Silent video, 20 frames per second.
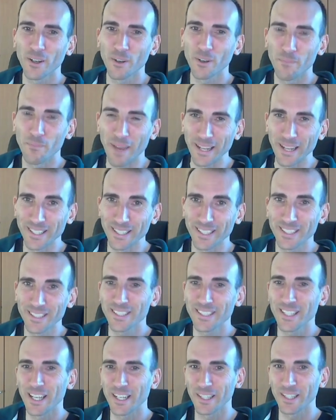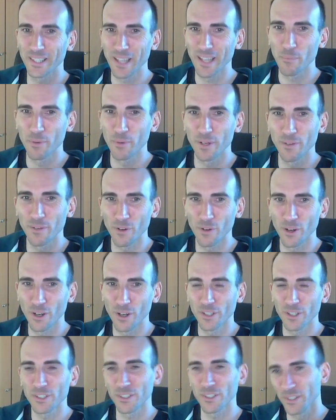maintenance and elaborative
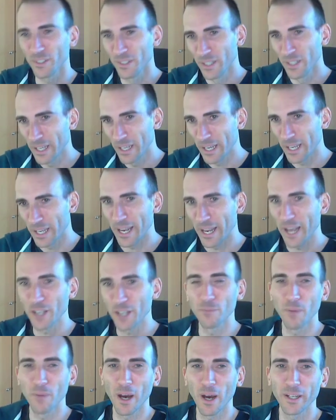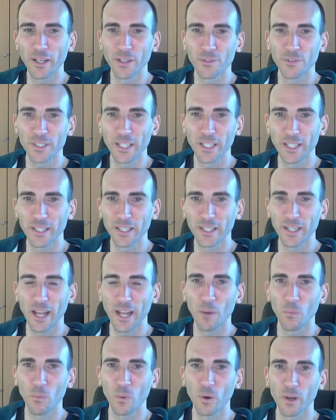rehearsal and how you might have seen it
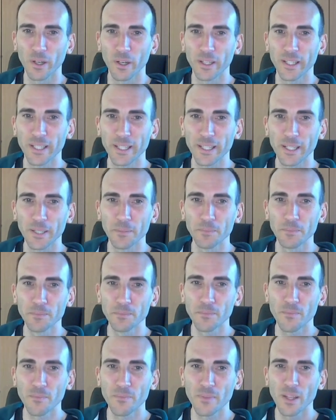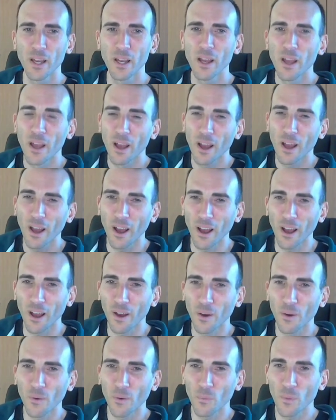at work here.
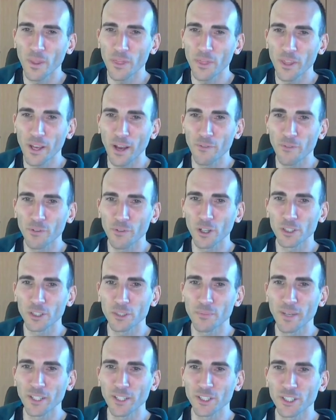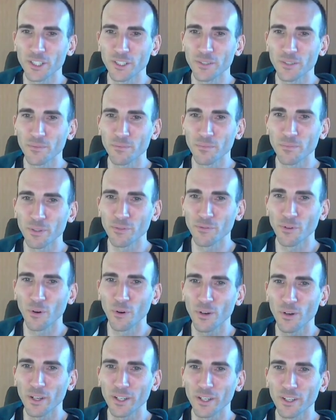One thing I forgot to mention
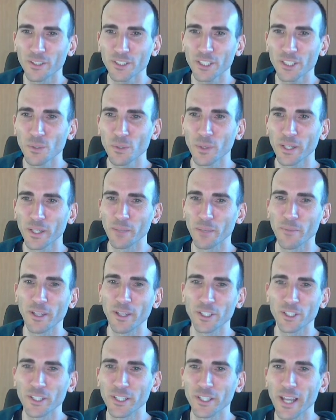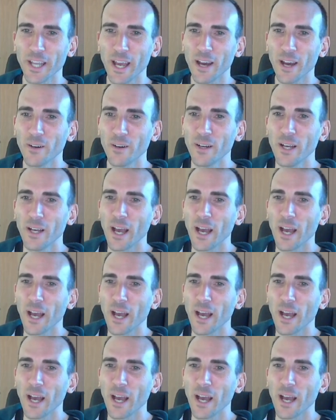before, and I'll just quickly mention it now,